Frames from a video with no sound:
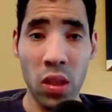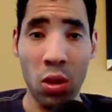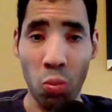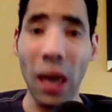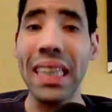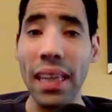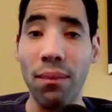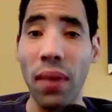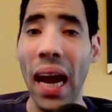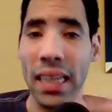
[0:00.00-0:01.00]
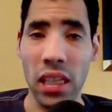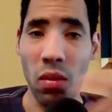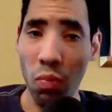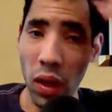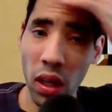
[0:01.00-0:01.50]
Twice in fact.
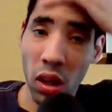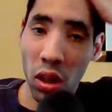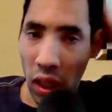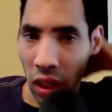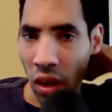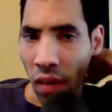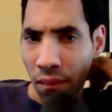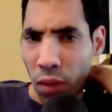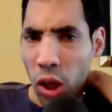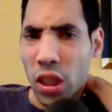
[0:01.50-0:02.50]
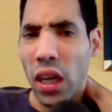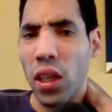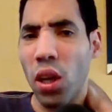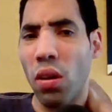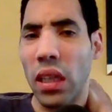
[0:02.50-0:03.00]
Because the first time
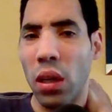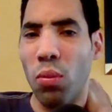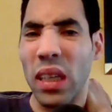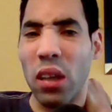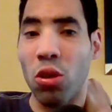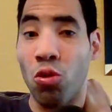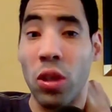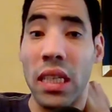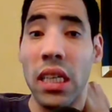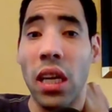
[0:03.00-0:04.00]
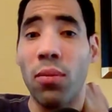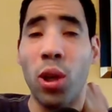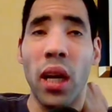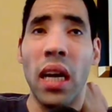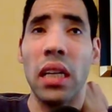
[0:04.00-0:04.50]
you know I did was some glitches
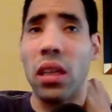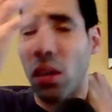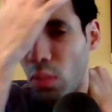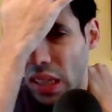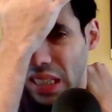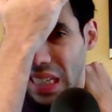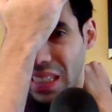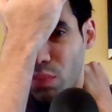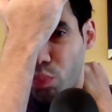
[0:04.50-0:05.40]
everywhere and like it,